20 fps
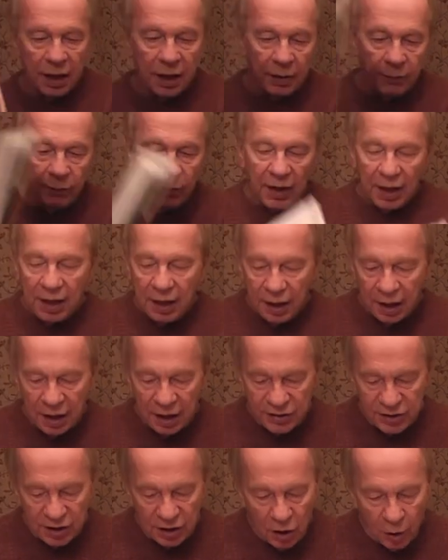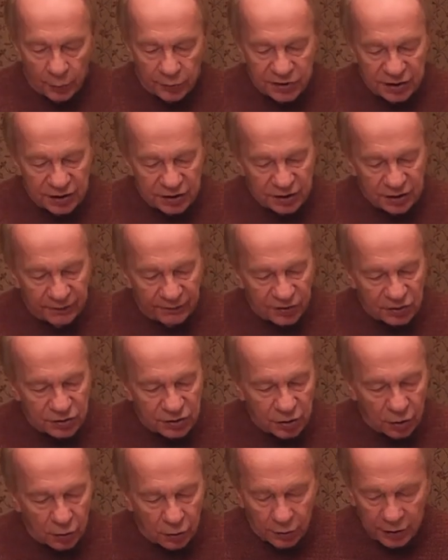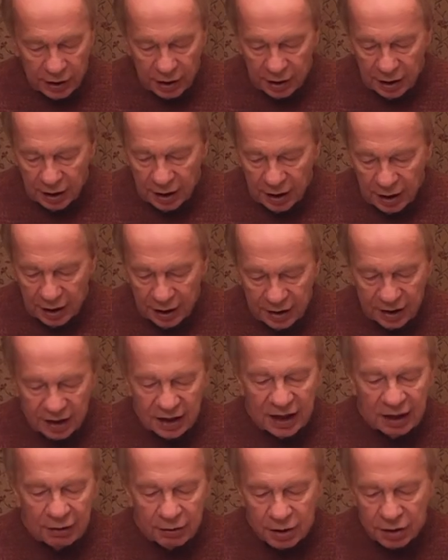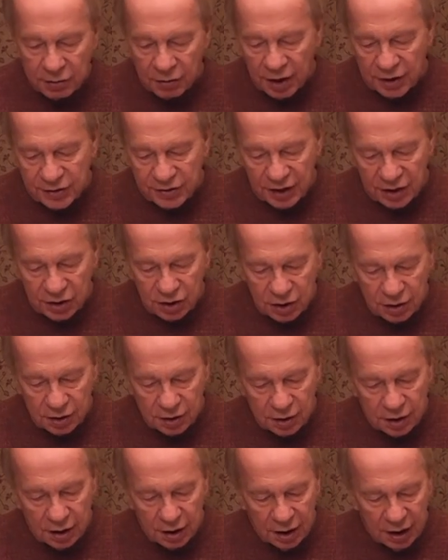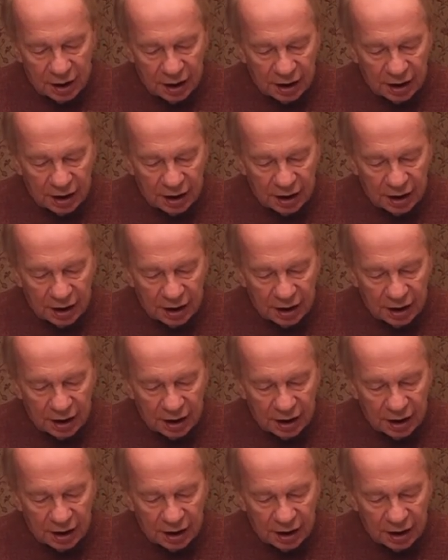a synopsis of the story, the characterization,